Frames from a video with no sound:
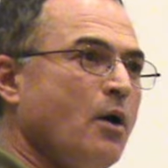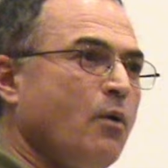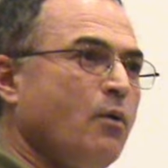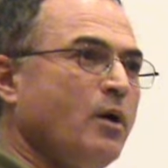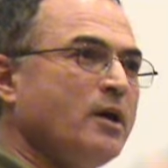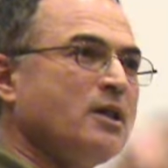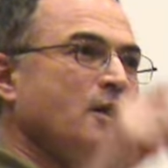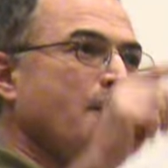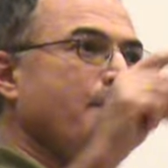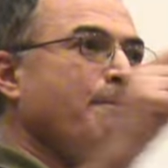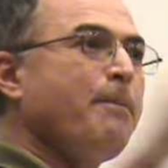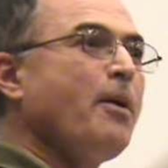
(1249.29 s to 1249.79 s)

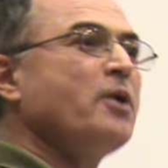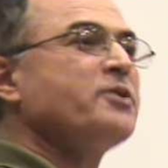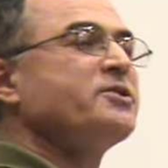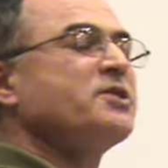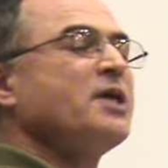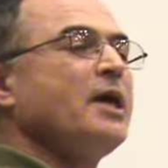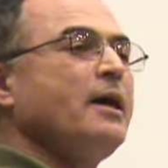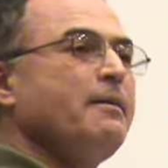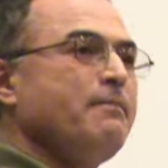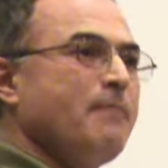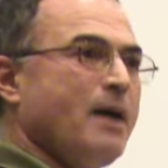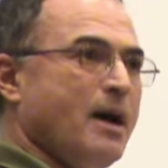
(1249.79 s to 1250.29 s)
When the polls
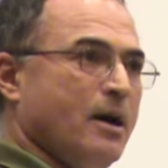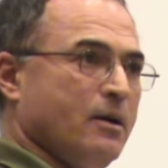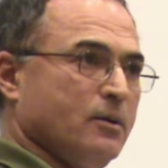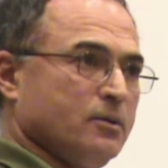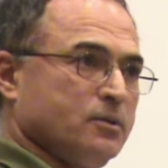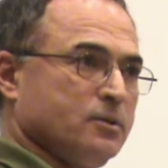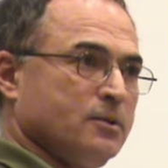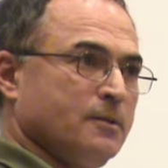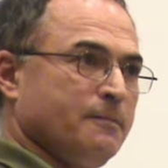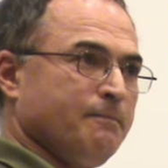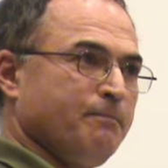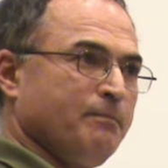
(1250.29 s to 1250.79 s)
came
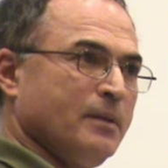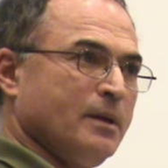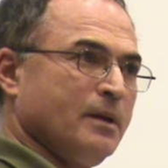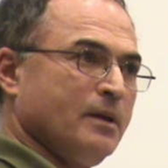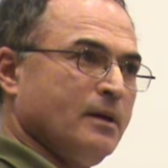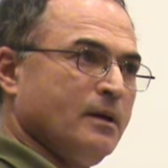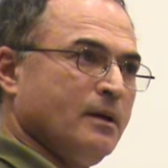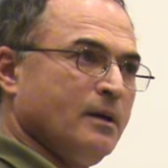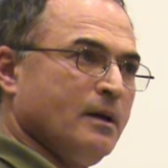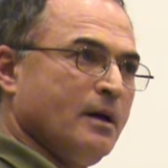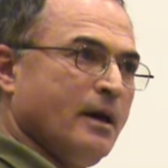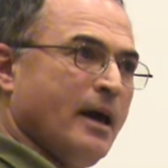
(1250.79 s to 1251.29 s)
out
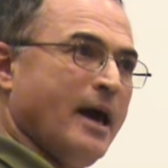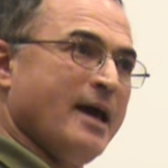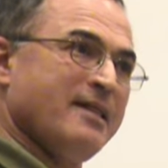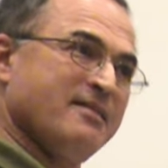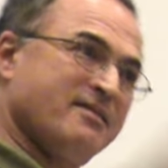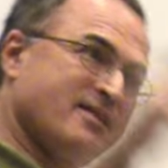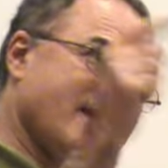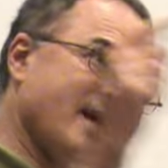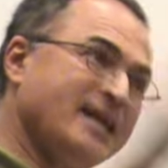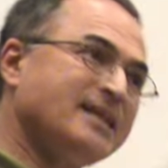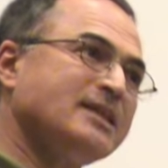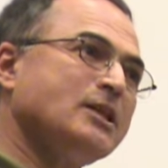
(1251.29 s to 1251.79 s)
and
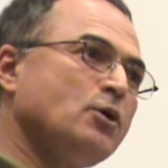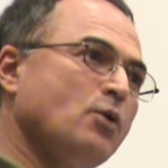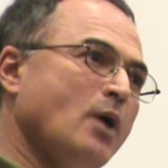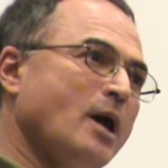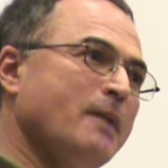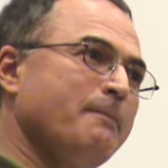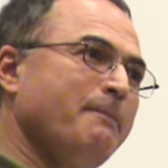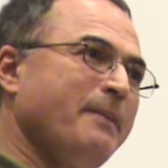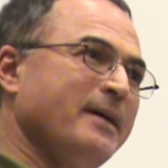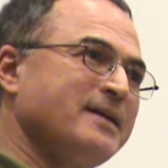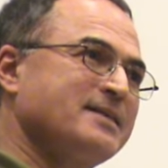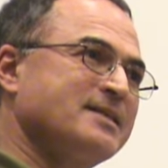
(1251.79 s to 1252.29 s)

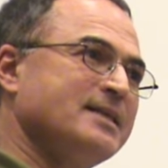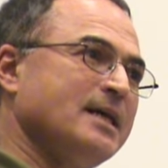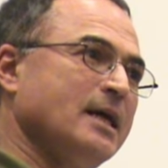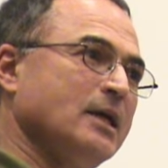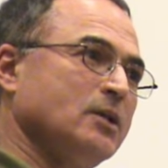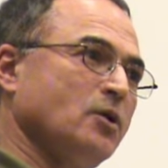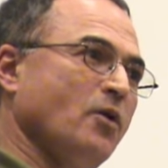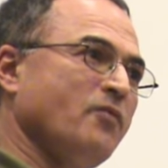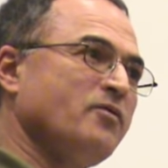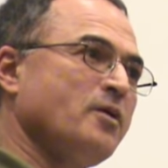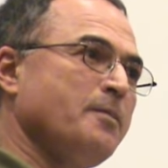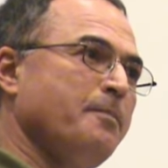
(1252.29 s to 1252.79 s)

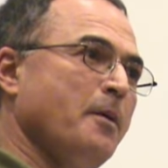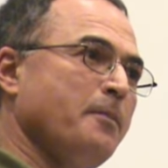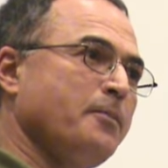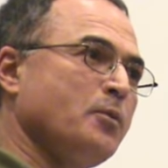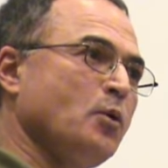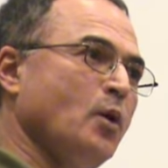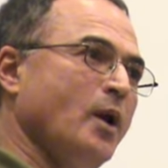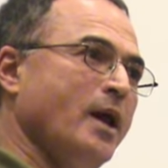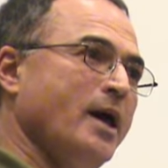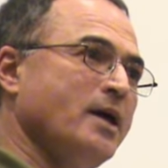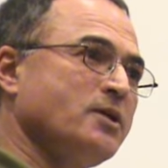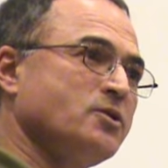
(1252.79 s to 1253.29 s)
31% of the
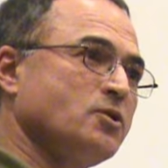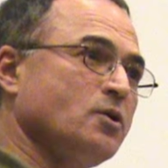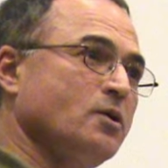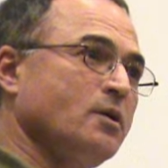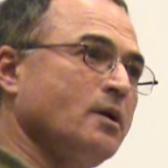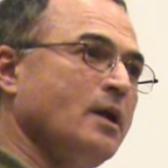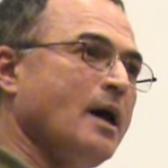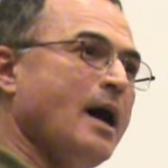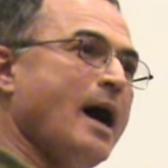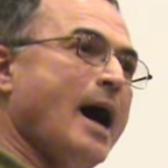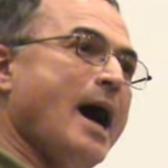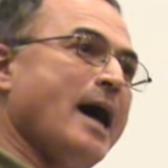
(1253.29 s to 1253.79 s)

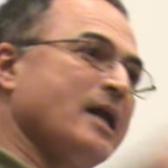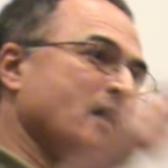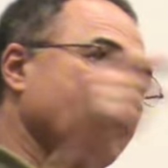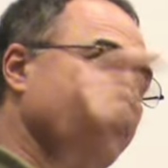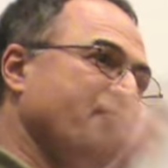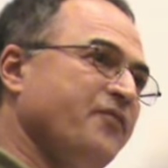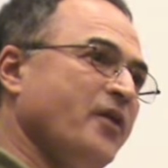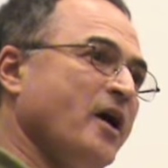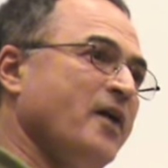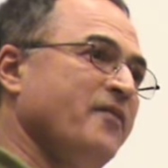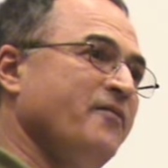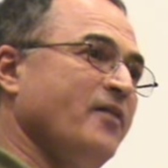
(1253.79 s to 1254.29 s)
population are in
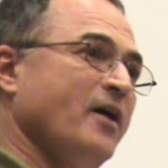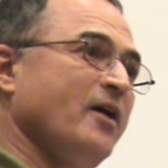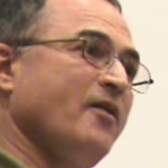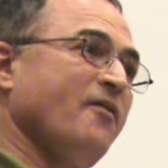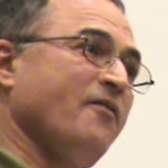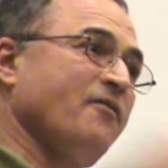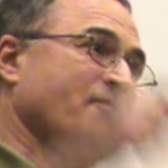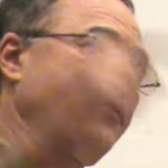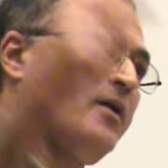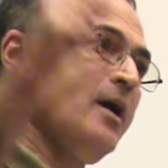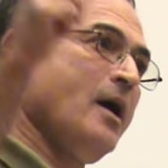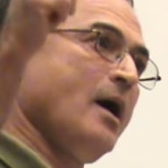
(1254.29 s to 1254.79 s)
favor
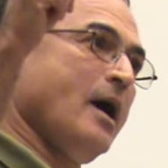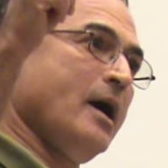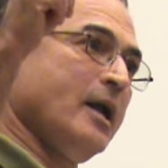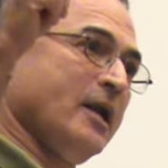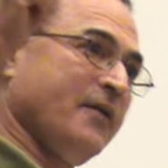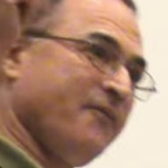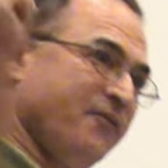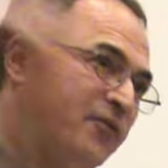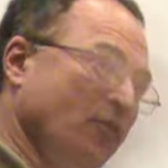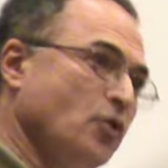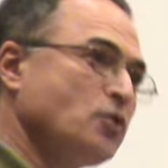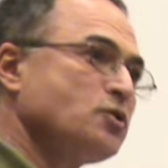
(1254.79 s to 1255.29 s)
of
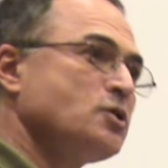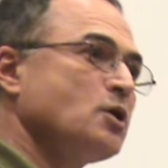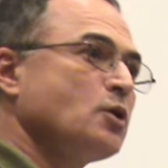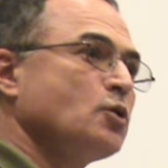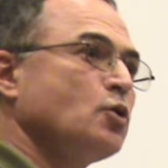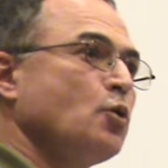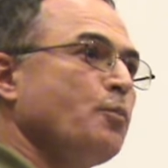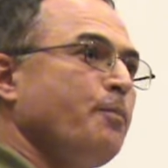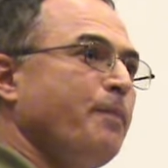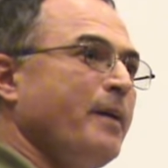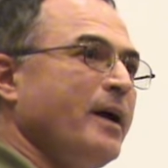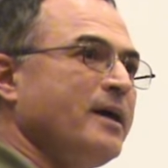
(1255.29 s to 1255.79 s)

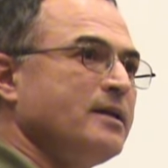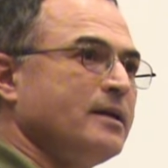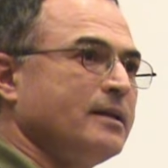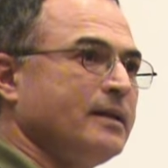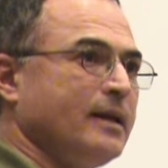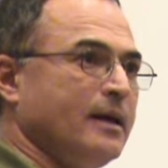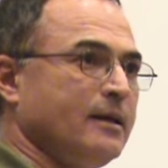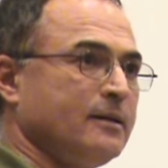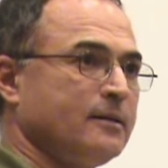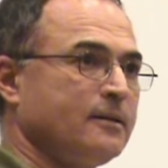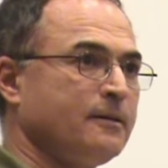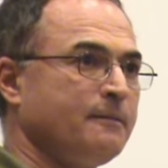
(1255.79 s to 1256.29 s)
refusing to pay the
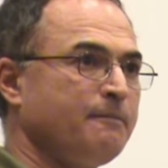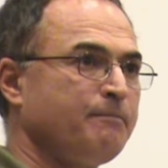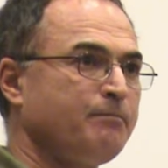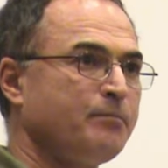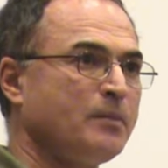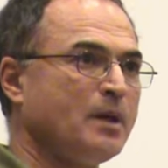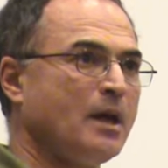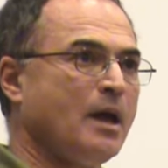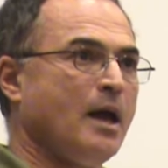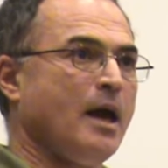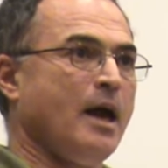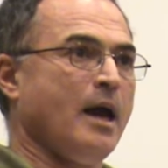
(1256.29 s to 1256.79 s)
debt,
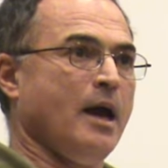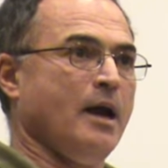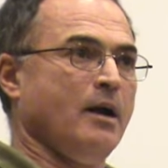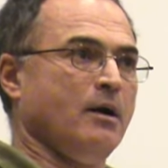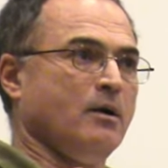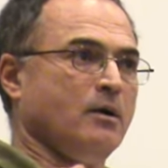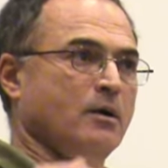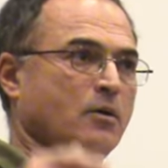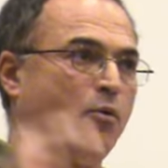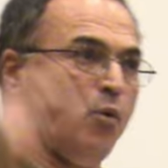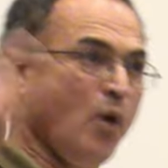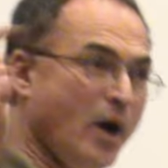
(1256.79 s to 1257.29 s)

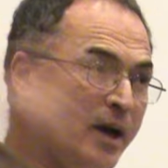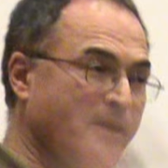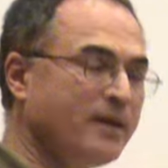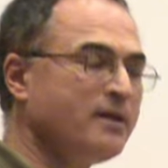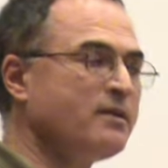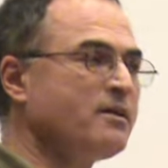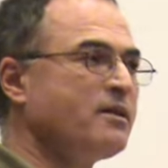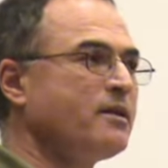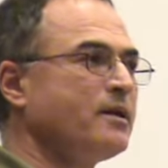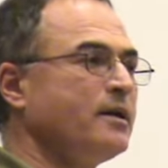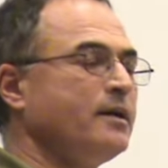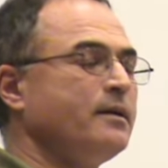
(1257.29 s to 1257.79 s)
1
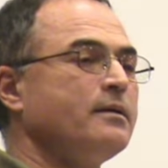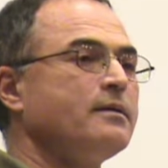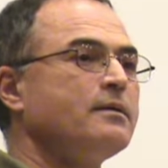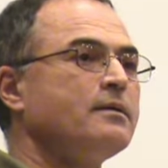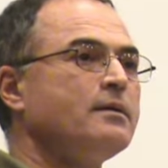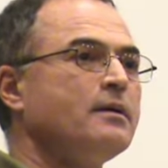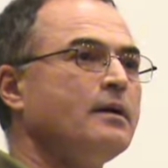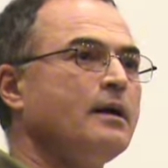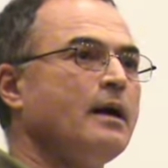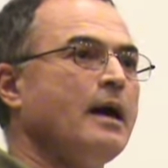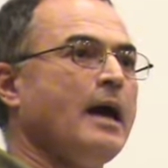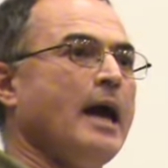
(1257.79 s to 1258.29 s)
in
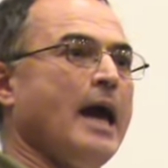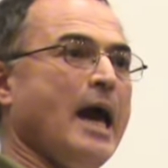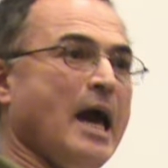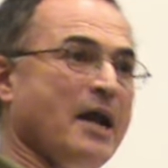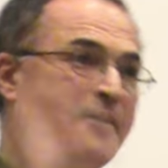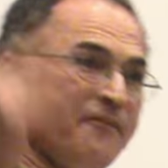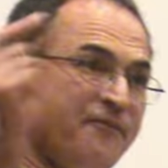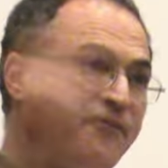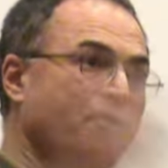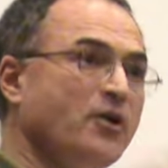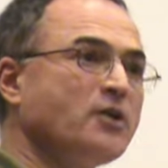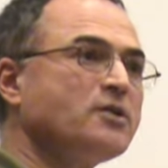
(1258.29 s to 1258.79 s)
3,
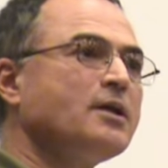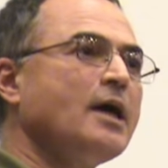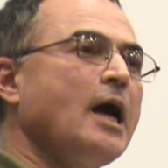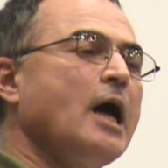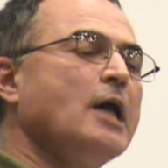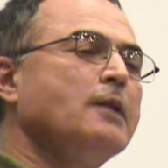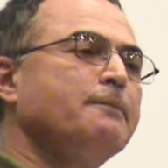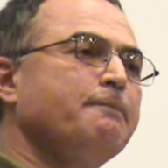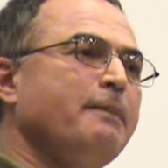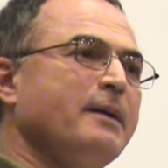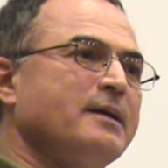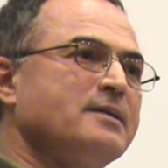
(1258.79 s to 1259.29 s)
and
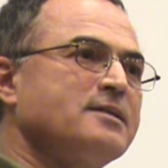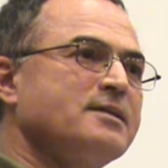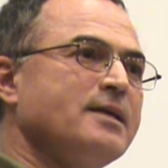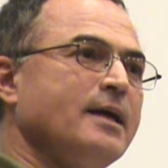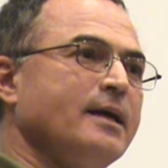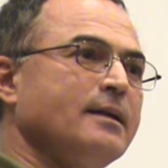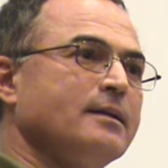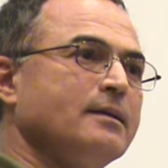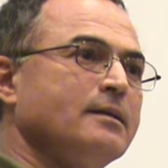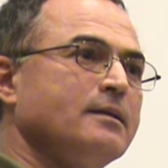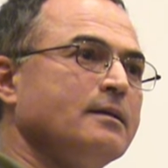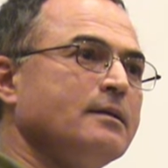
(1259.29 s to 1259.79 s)

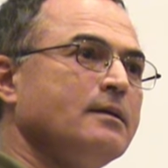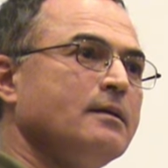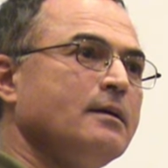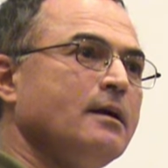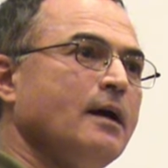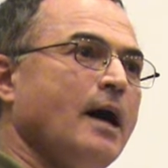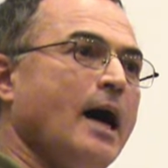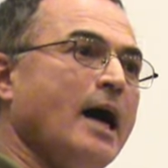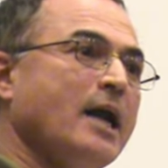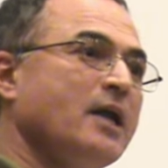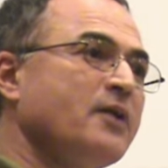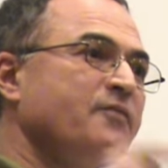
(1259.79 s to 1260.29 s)
48%
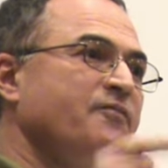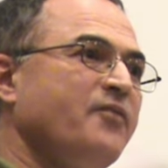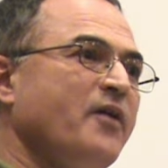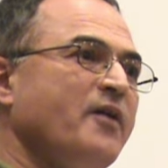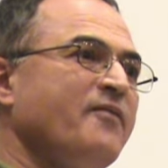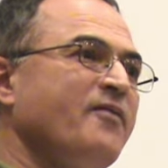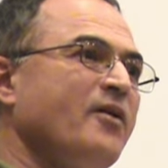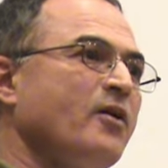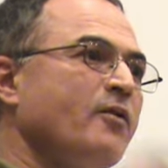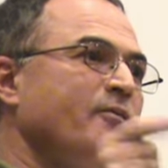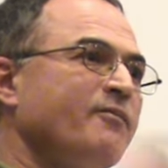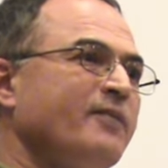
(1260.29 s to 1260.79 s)
are in
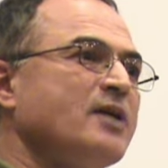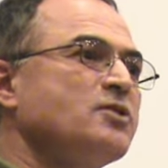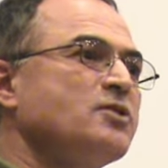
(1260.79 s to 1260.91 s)
favor of